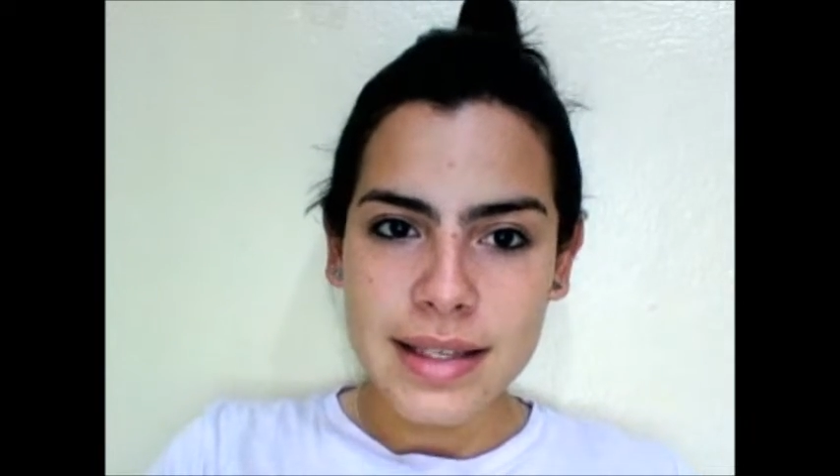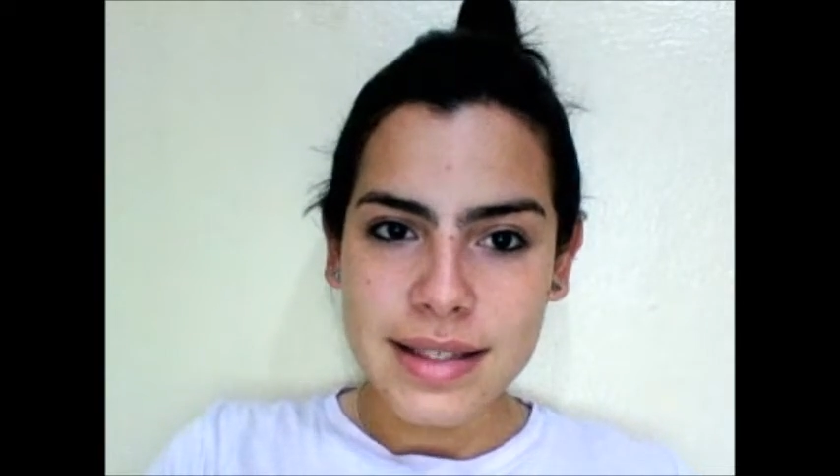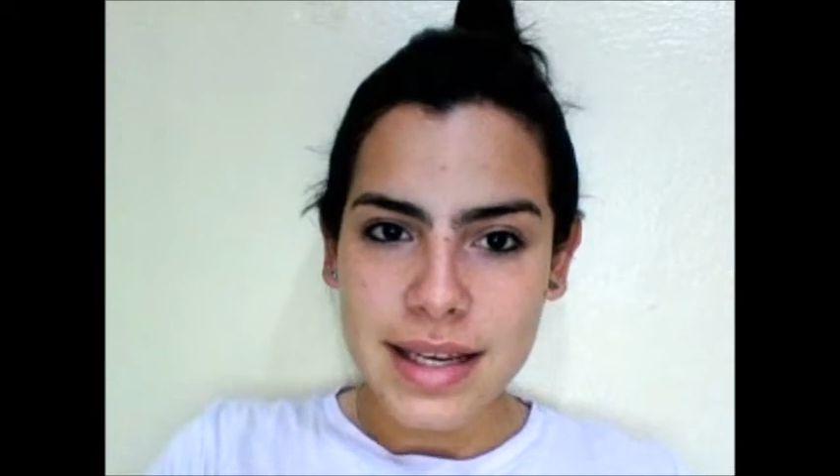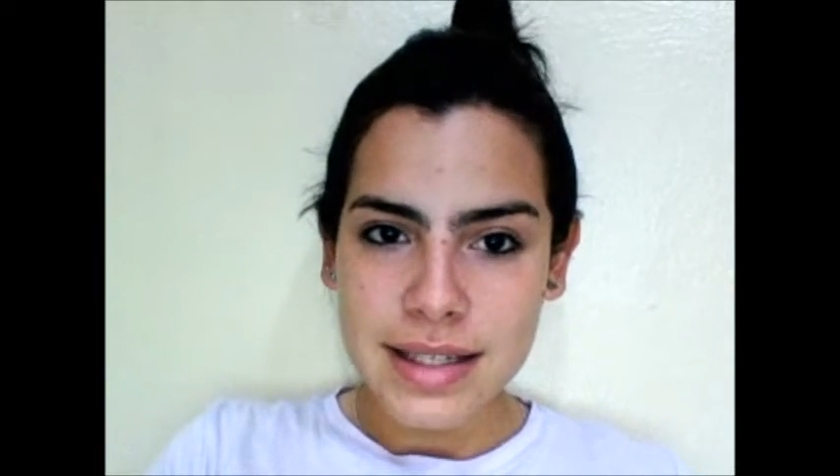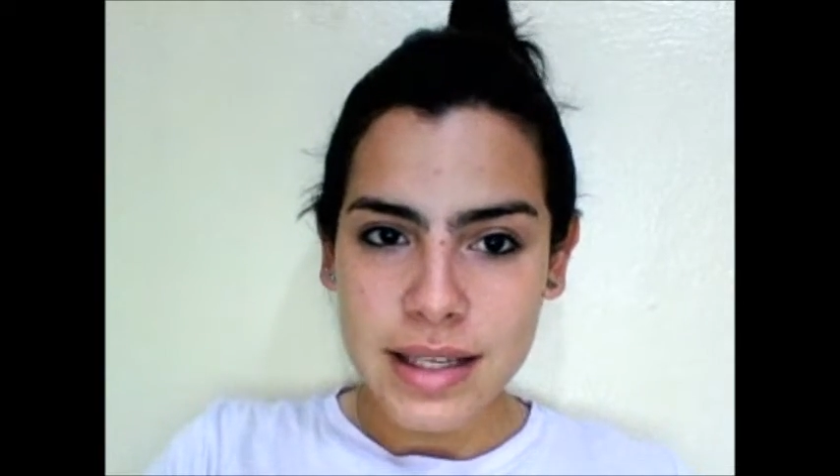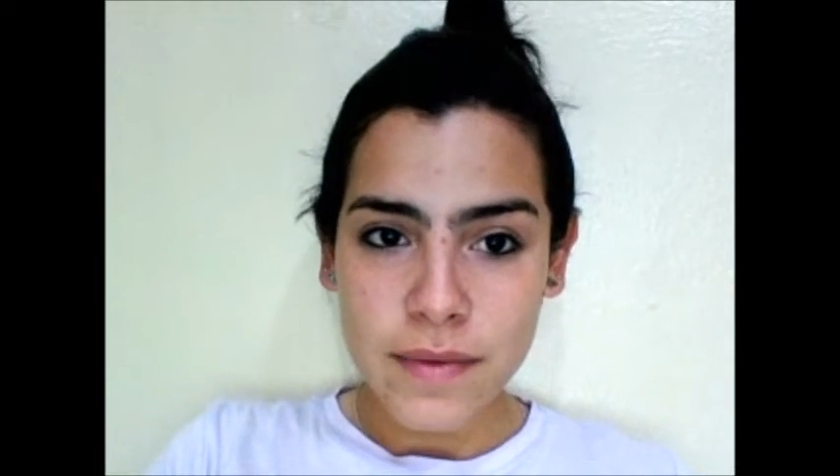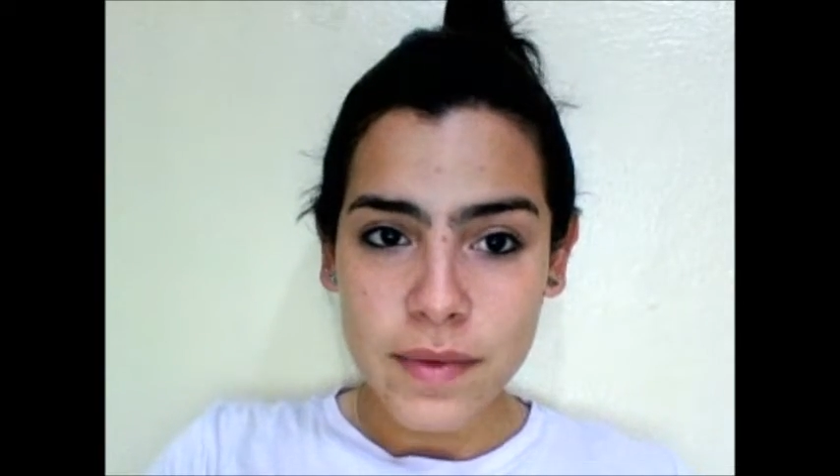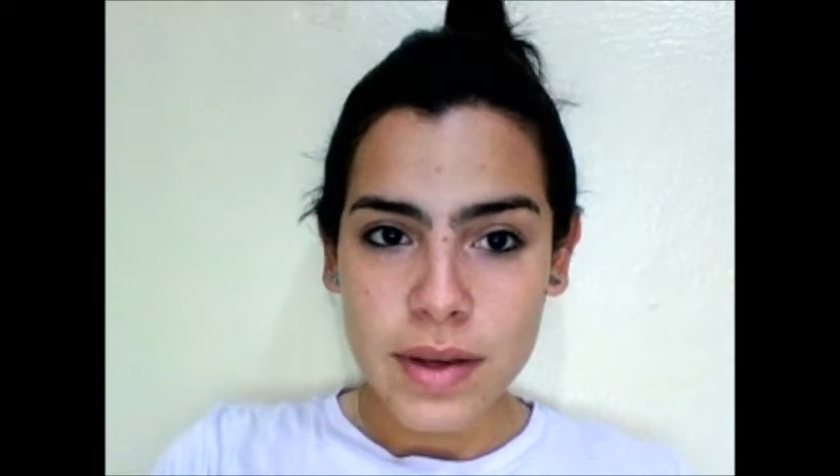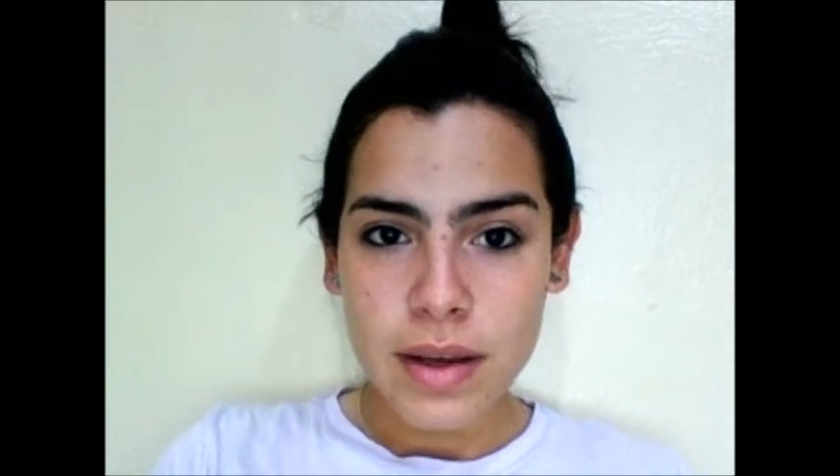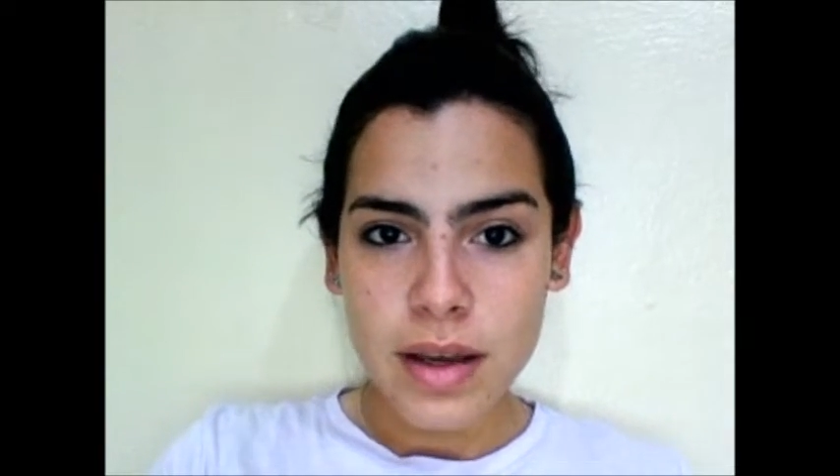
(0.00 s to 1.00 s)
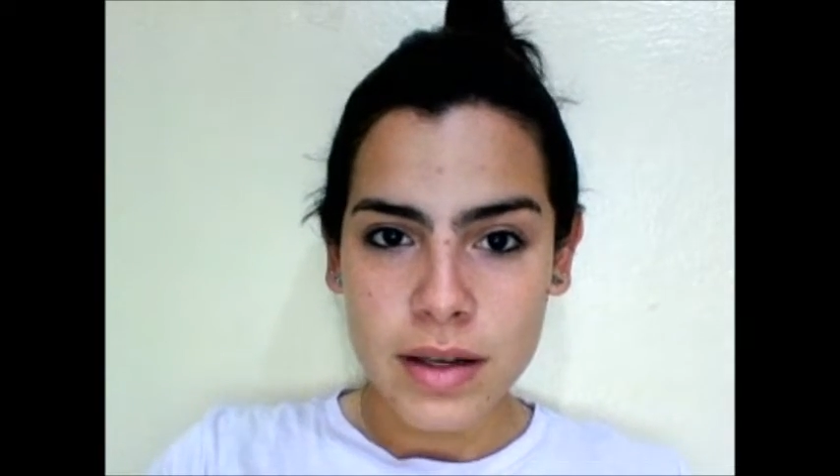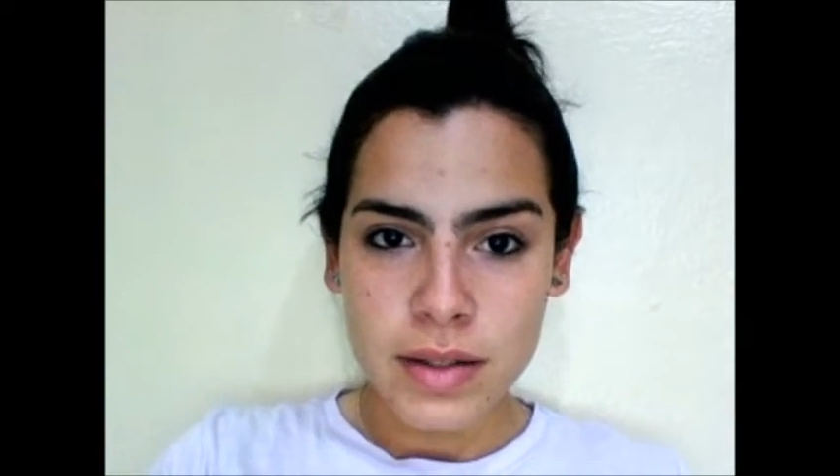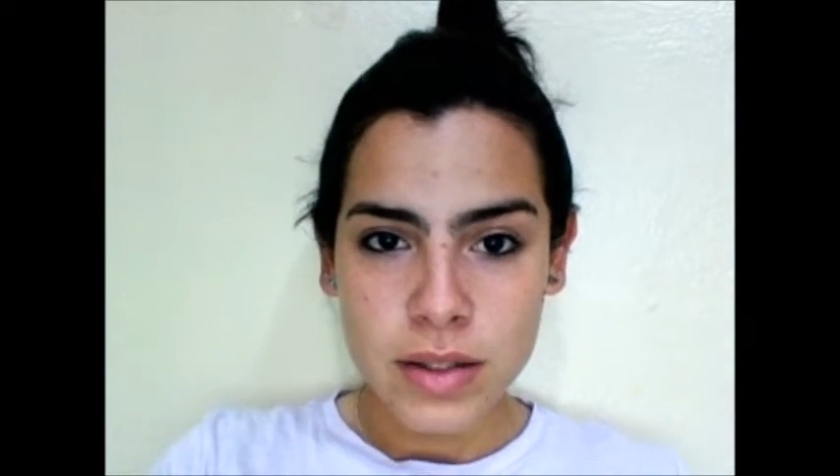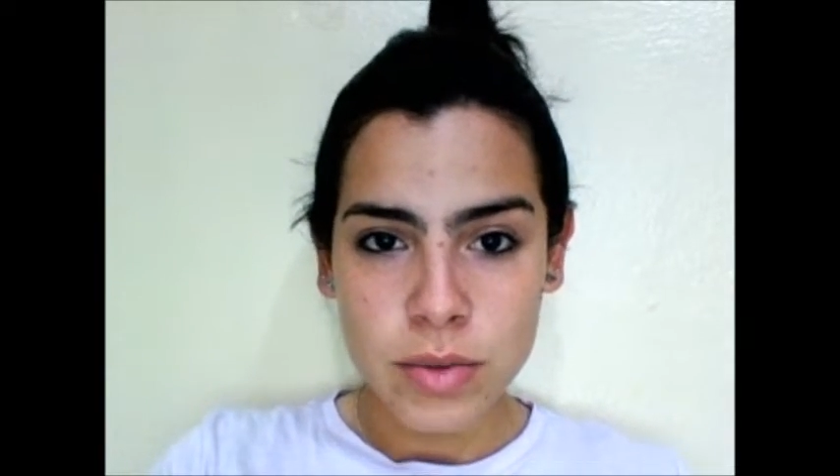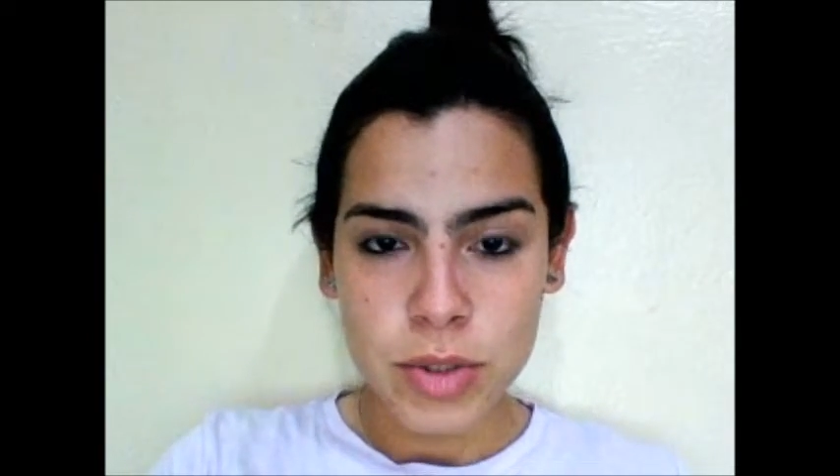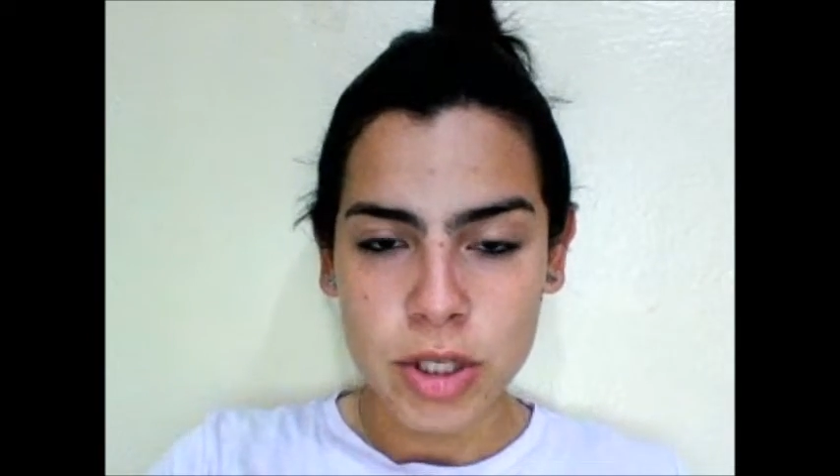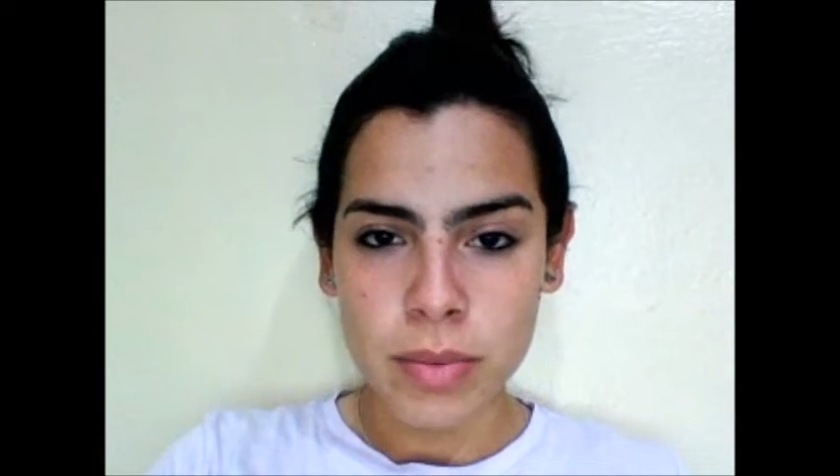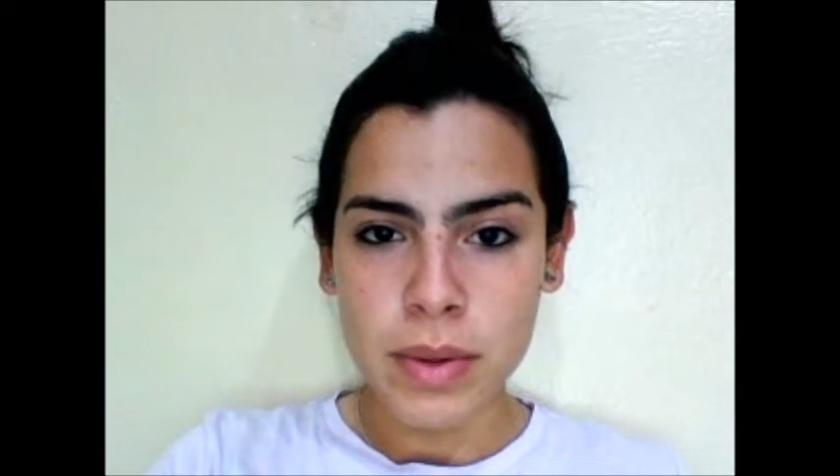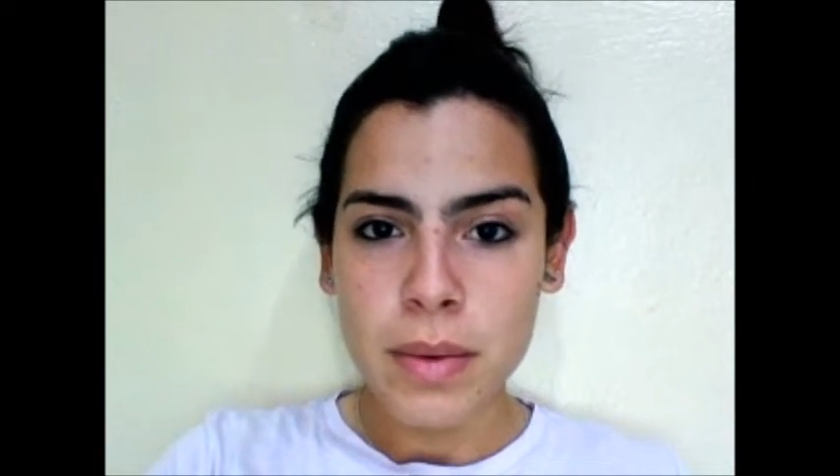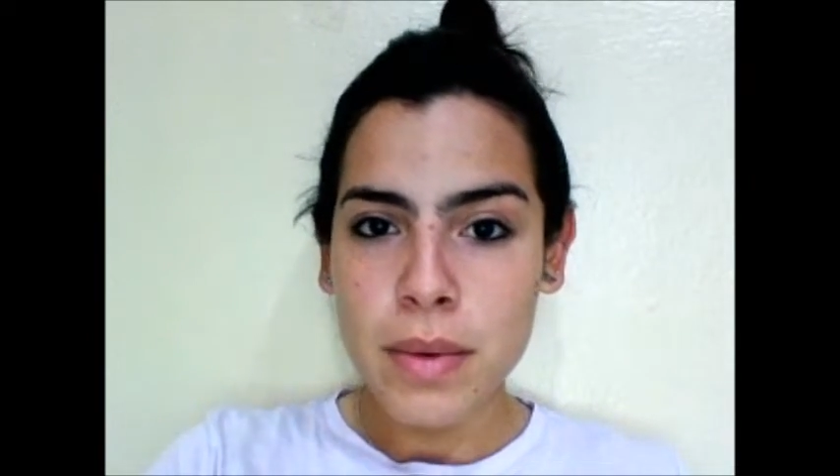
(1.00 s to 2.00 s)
excessive consumption